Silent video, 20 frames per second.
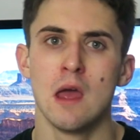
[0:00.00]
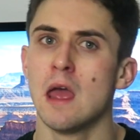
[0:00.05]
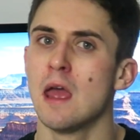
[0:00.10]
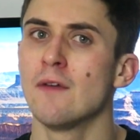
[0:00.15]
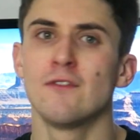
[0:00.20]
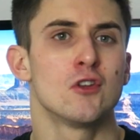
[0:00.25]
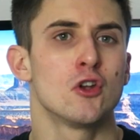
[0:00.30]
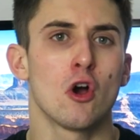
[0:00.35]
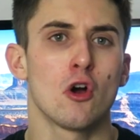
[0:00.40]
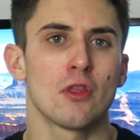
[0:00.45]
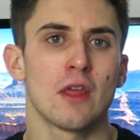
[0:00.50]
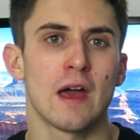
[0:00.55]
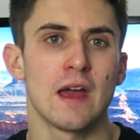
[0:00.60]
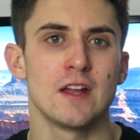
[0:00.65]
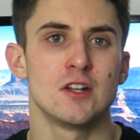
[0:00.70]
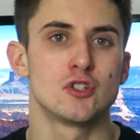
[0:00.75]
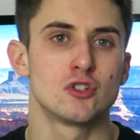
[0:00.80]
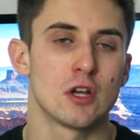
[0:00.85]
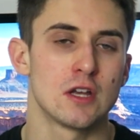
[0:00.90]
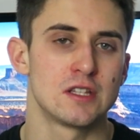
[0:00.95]
If you're not that
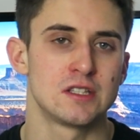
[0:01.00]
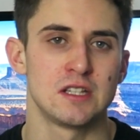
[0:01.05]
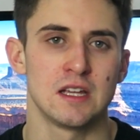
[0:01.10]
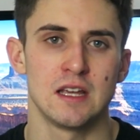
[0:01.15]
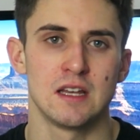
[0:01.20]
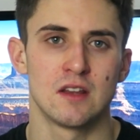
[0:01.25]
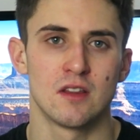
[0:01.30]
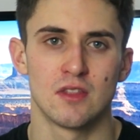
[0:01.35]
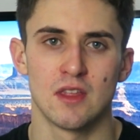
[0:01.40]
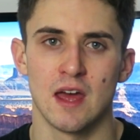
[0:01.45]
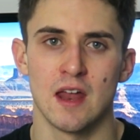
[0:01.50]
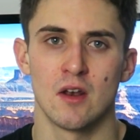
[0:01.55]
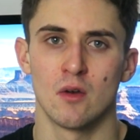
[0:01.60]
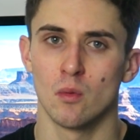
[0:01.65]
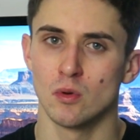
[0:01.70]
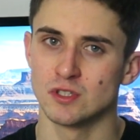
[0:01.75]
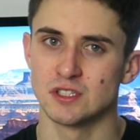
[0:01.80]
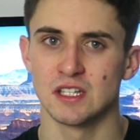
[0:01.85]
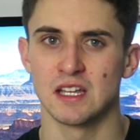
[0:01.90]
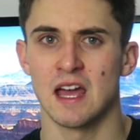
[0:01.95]
interested, then
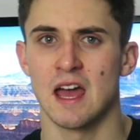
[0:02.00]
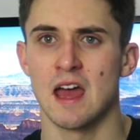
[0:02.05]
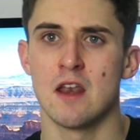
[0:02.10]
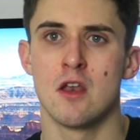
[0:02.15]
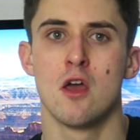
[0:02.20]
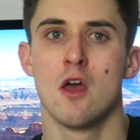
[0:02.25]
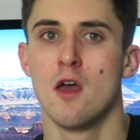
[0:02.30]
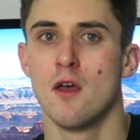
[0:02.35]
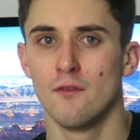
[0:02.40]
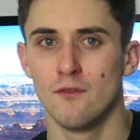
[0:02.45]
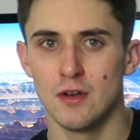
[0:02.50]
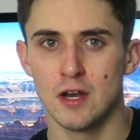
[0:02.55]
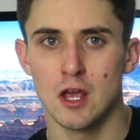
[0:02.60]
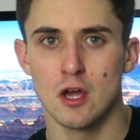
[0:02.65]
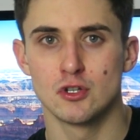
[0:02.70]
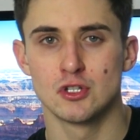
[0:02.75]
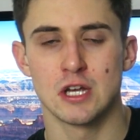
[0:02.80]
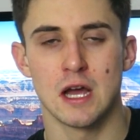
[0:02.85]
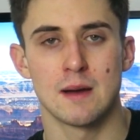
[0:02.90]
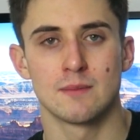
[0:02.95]
once again,
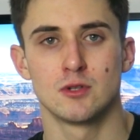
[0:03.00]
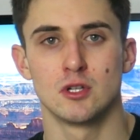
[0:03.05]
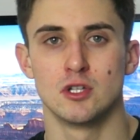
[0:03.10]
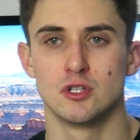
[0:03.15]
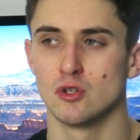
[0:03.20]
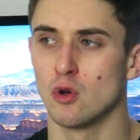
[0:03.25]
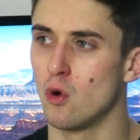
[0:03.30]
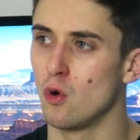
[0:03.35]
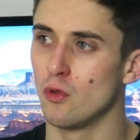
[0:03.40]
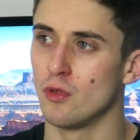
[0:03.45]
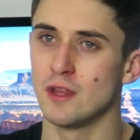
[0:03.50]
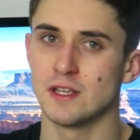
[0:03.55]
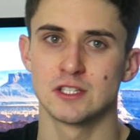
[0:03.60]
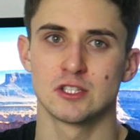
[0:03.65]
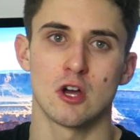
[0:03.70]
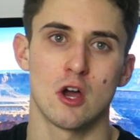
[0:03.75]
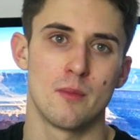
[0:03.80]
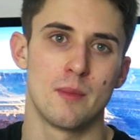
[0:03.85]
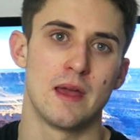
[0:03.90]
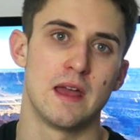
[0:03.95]
video chapters or this
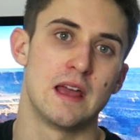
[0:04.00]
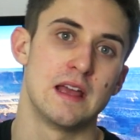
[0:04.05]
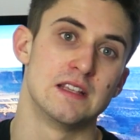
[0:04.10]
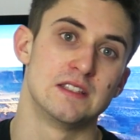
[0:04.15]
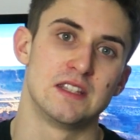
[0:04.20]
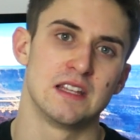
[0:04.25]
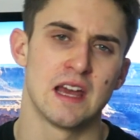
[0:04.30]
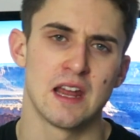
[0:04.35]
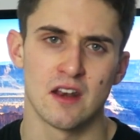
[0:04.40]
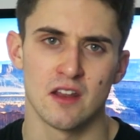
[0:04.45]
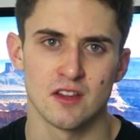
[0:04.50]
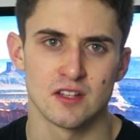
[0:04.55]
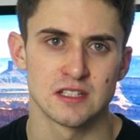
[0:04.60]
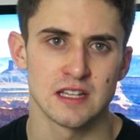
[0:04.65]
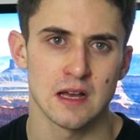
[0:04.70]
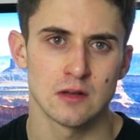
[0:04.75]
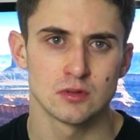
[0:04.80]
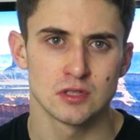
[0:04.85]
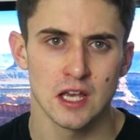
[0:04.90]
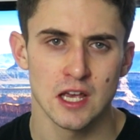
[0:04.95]
time here is the end of the
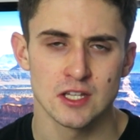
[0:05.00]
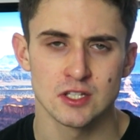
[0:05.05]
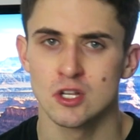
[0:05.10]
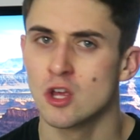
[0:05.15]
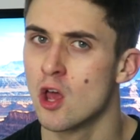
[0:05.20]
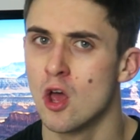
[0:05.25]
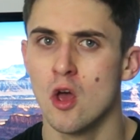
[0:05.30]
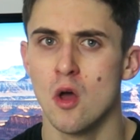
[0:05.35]
sound test.